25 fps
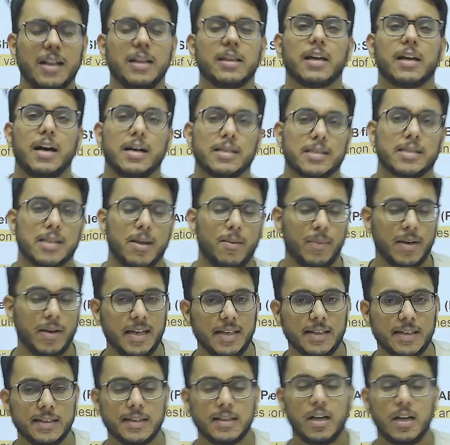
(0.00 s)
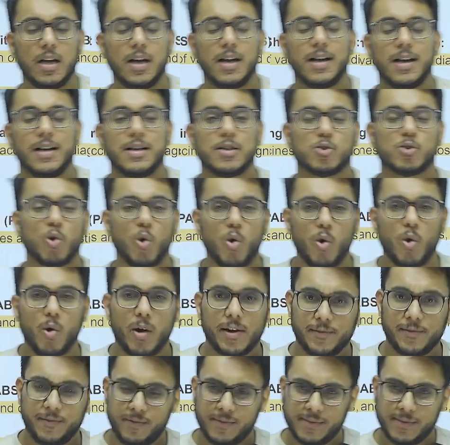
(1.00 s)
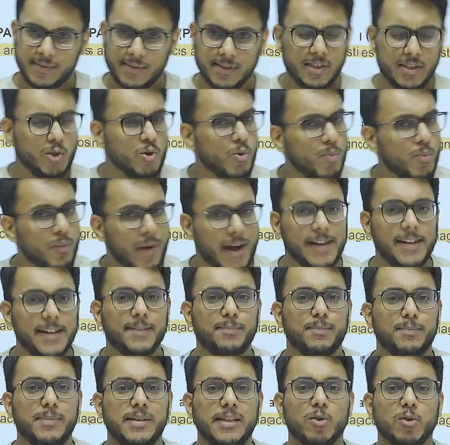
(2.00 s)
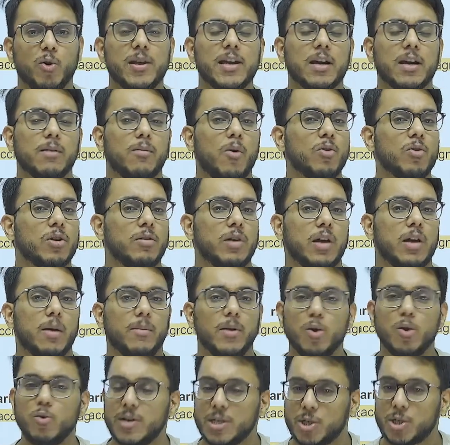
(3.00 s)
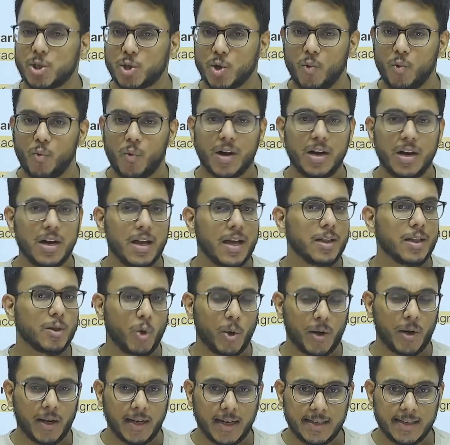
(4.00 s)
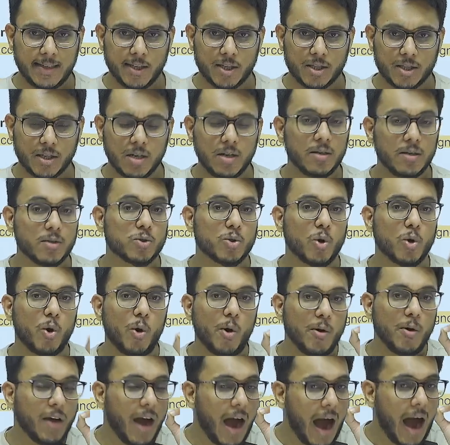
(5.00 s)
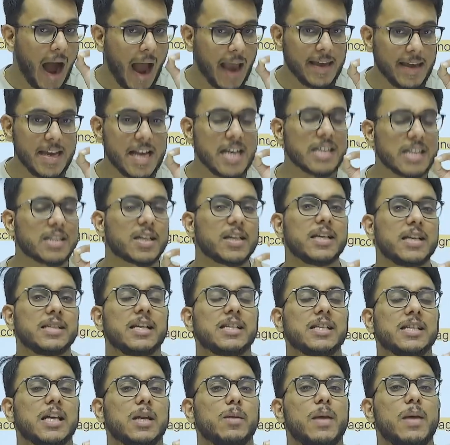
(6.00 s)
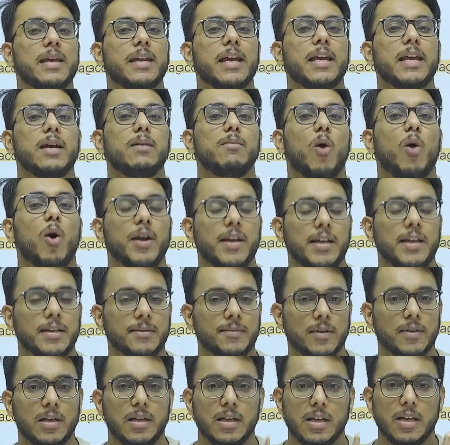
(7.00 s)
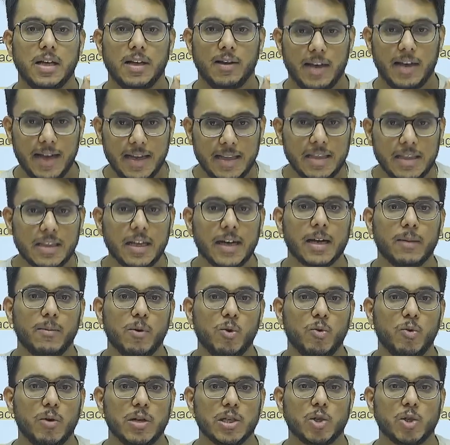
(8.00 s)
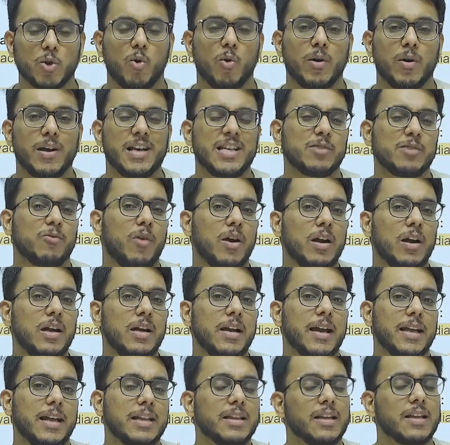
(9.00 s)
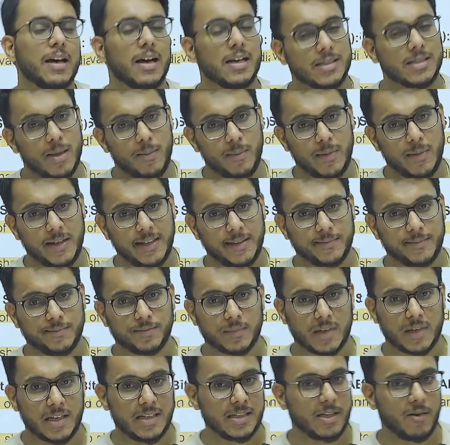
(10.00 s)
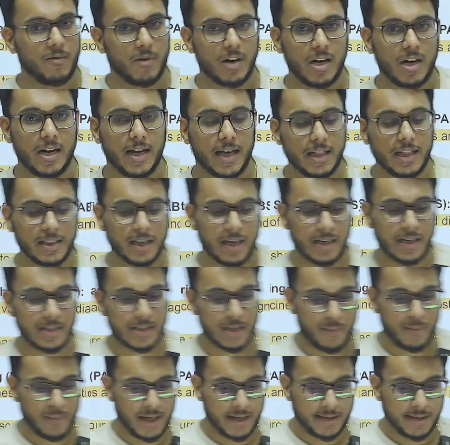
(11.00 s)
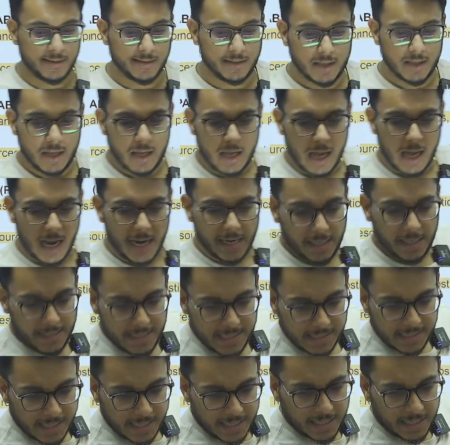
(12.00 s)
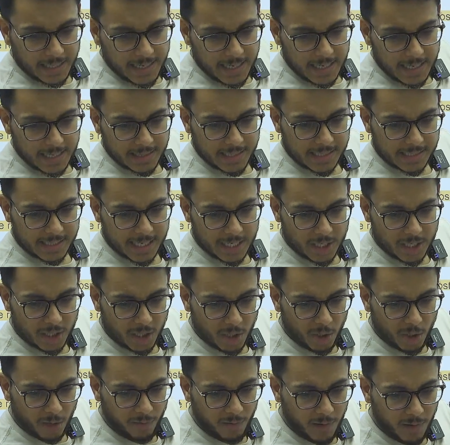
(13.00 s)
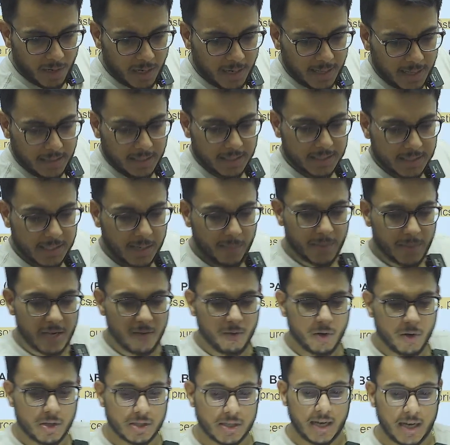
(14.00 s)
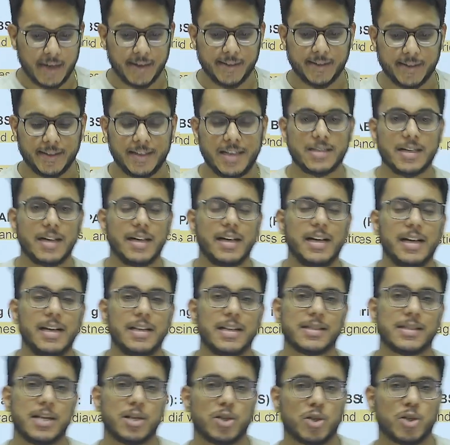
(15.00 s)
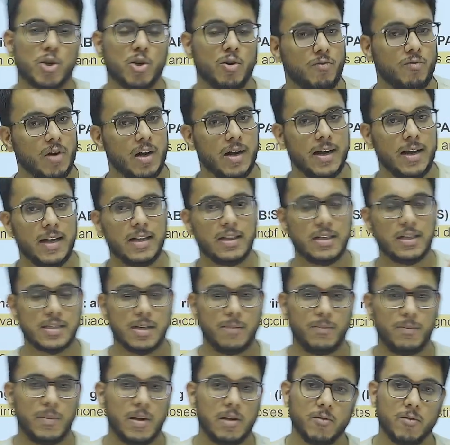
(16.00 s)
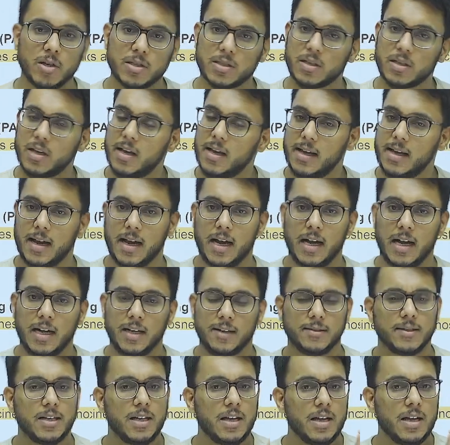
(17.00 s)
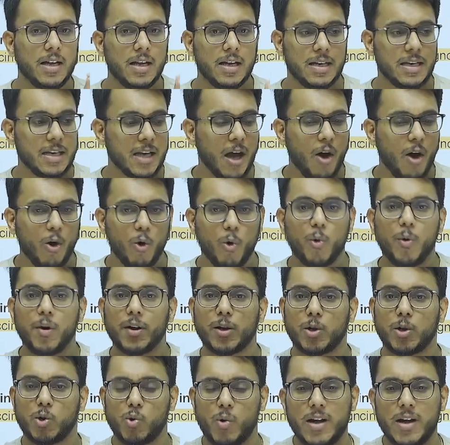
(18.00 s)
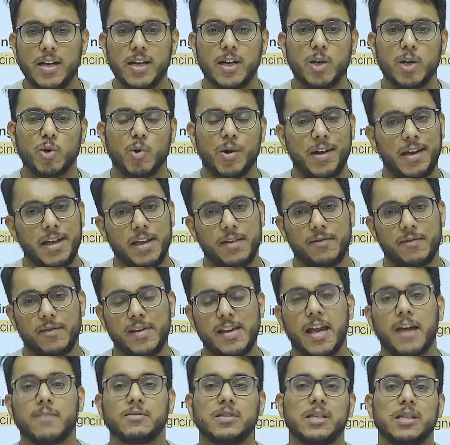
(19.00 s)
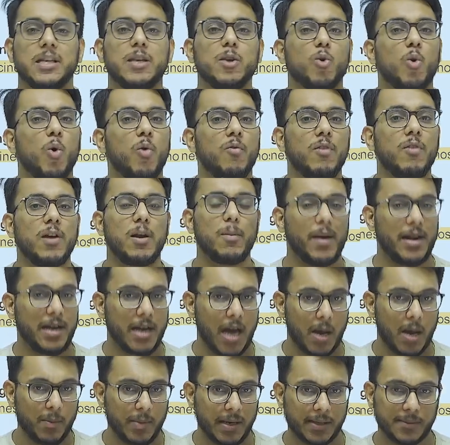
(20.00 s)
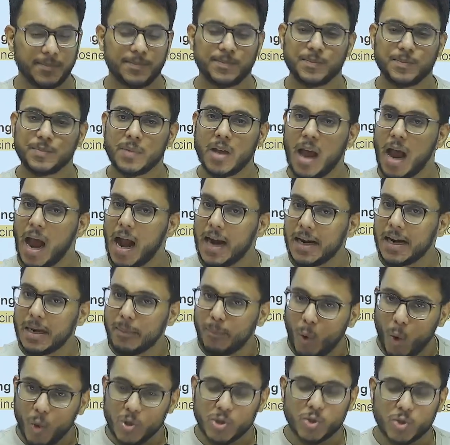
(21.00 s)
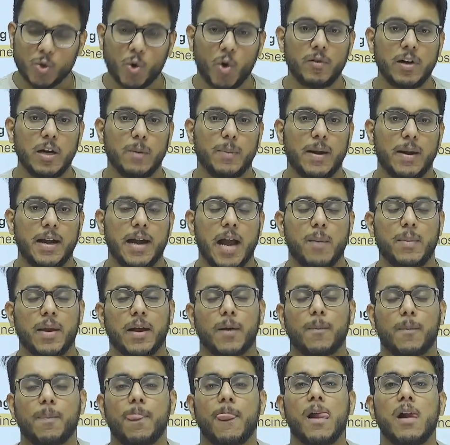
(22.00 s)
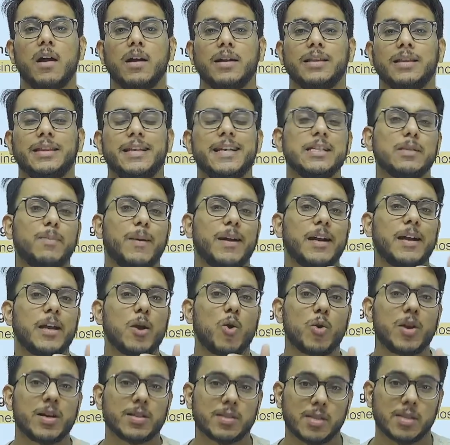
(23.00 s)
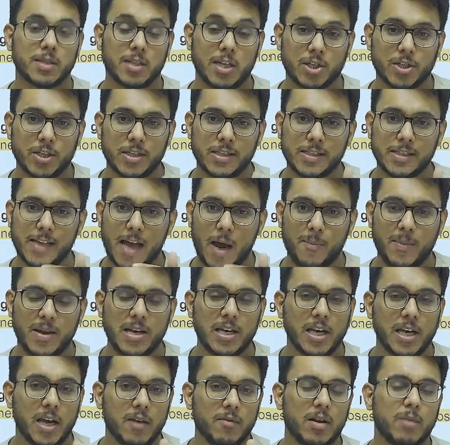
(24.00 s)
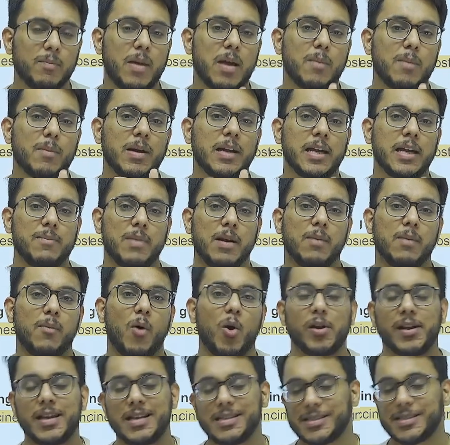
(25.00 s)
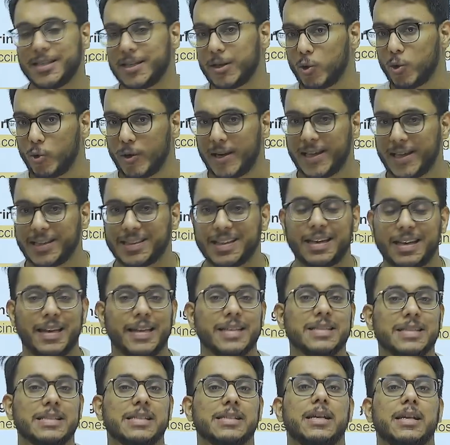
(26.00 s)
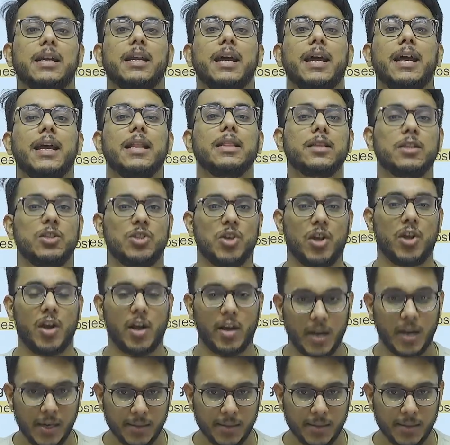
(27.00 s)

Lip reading: Assembly? So you might be knowing about WHO, World Health Organization. So highest decision making body in the WHO is World Health Assembly, is the World Health Assembly. And recently the session of World Health Assembly was held. Recently the session of World Health Assembly was held. Now 2020 we have seen COVID pandemic, and post COVID pandemic these particular suggestions have been given by multiple bodies including the Lancet Health Journal,